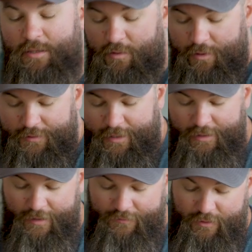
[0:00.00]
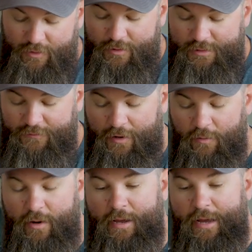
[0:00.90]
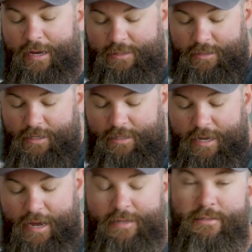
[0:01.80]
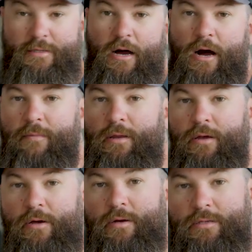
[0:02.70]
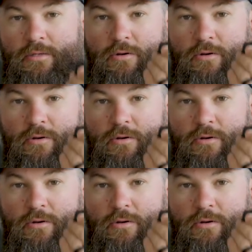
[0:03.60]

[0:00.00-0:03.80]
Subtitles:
The only thing left to do is if I want to actually attach the Omni hooks